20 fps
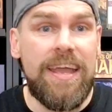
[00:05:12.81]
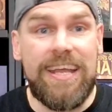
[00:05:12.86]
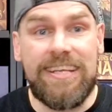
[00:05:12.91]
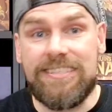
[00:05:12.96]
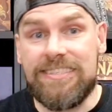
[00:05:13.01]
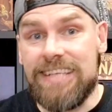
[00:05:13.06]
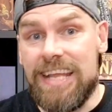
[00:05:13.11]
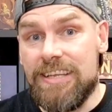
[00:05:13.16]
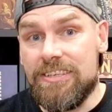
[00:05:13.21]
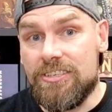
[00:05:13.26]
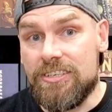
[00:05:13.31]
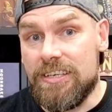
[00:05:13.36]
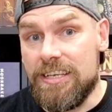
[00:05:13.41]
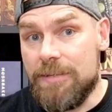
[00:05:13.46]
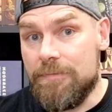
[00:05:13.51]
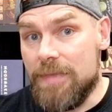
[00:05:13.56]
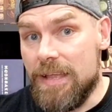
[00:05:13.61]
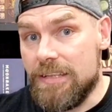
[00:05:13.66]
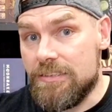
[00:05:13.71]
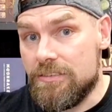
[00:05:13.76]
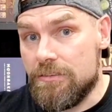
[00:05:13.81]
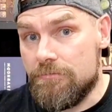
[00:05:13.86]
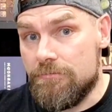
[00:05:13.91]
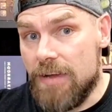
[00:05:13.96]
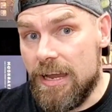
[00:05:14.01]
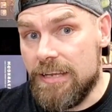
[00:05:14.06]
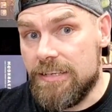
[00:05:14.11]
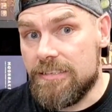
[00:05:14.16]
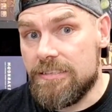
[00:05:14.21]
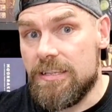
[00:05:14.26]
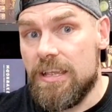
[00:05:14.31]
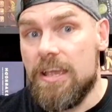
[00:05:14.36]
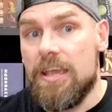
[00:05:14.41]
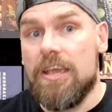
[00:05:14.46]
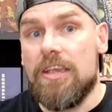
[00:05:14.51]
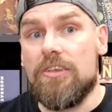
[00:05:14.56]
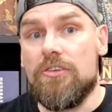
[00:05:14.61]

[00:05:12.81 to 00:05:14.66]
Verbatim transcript: Essentially, it's a race.